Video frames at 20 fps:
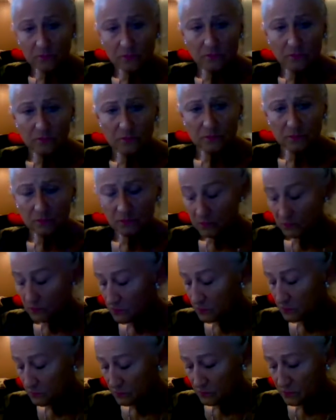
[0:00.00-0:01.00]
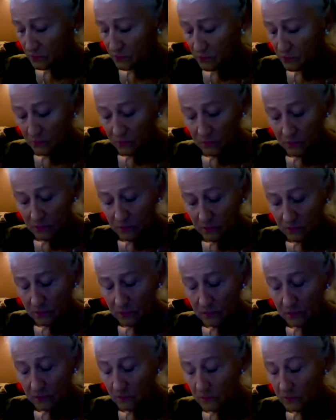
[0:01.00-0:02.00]

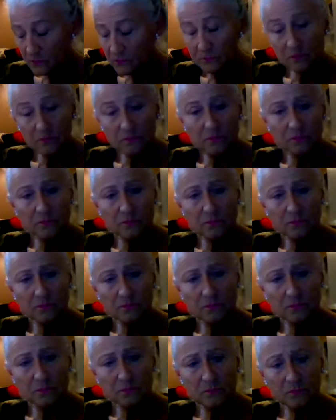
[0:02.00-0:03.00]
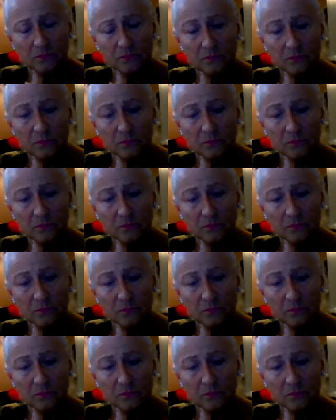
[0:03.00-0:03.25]
No words are spoken by the person on screen.